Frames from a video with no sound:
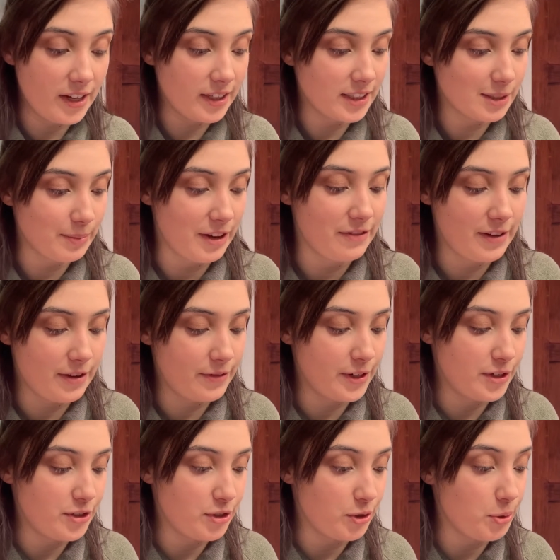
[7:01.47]
It's my
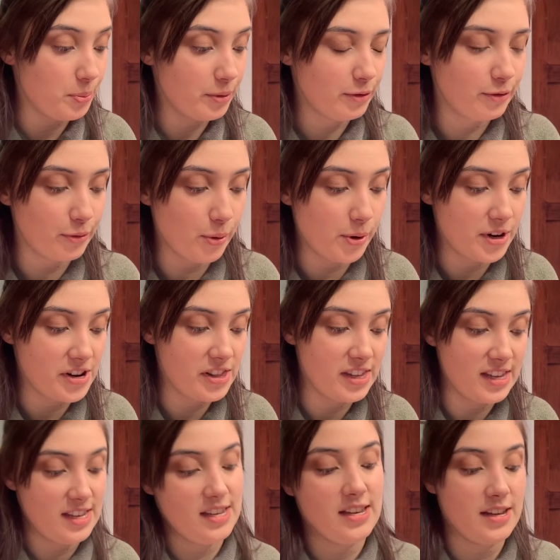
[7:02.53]
favorite dupe for
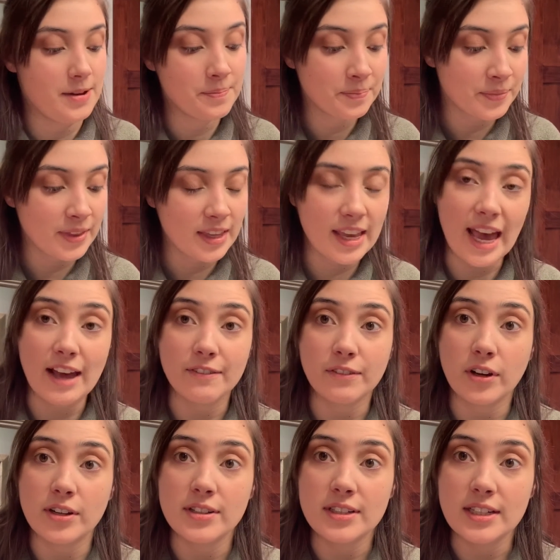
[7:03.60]
the Kat
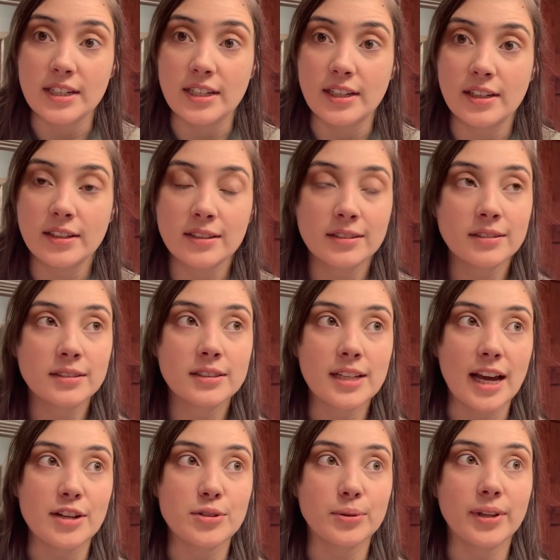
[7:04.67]
Von D
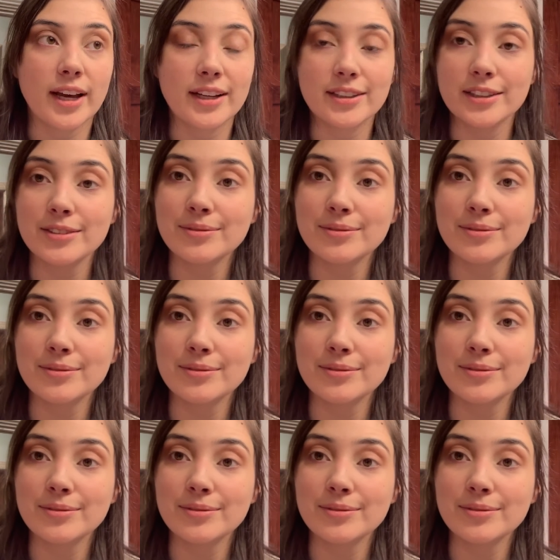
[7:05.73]
tattoo liner.